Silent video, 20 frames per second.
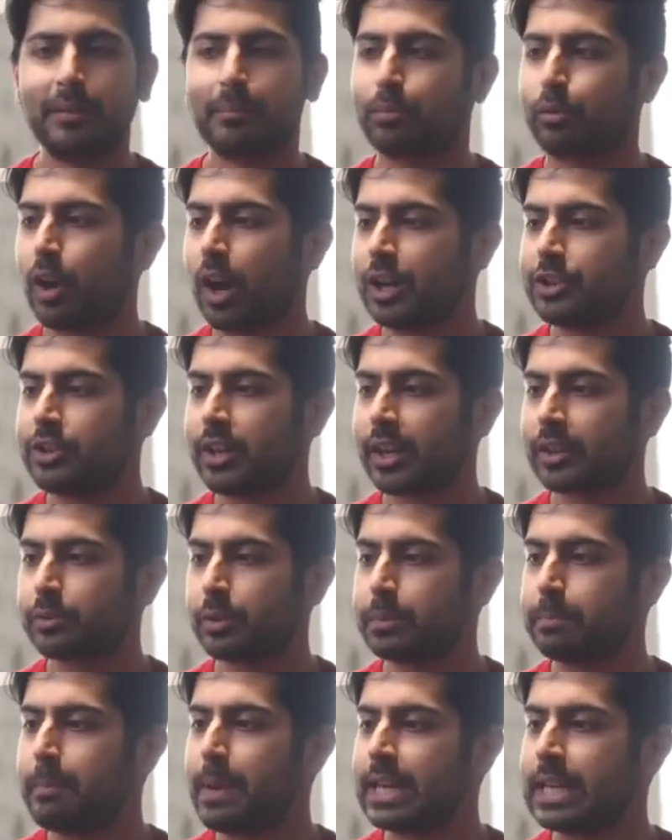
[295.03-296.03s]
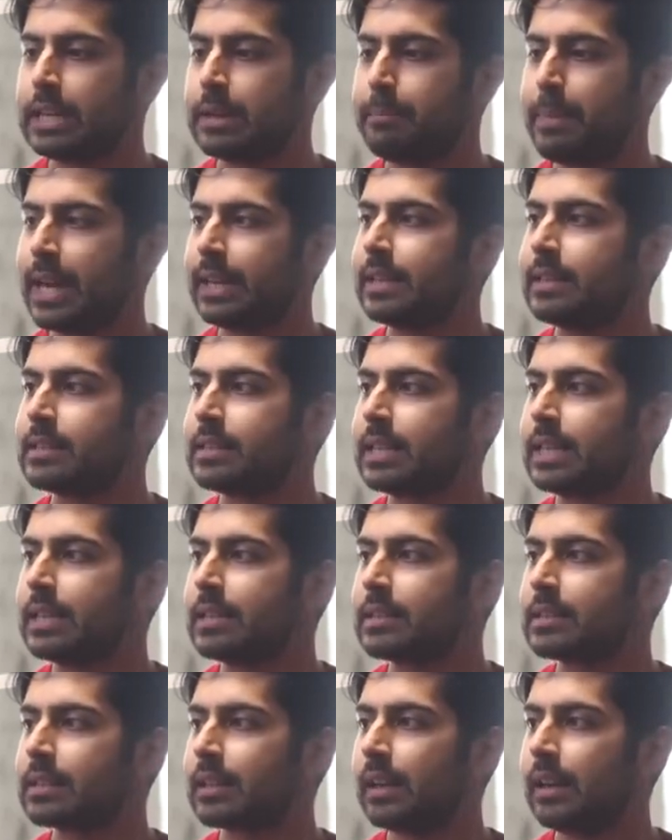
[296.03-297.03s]
projects with many
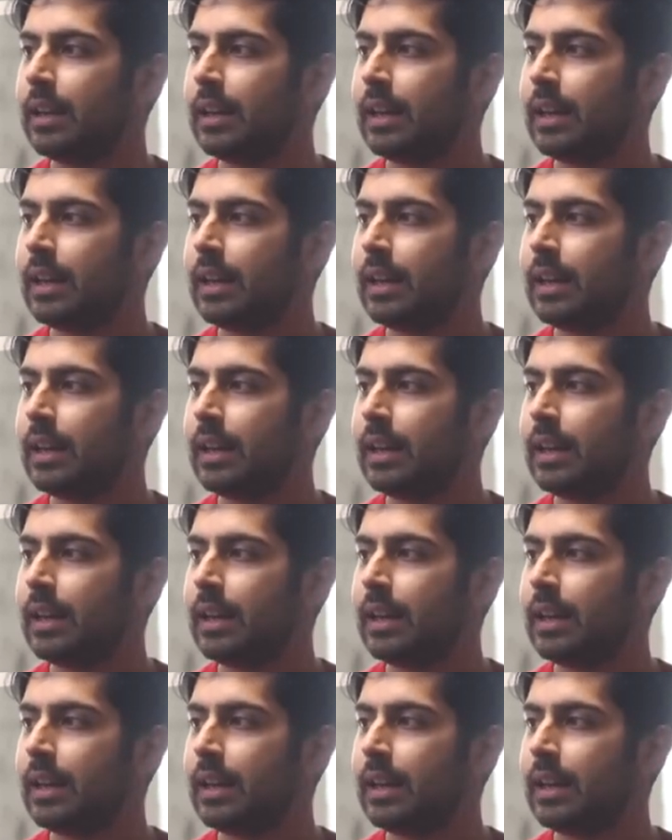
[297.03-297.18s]
dependencies.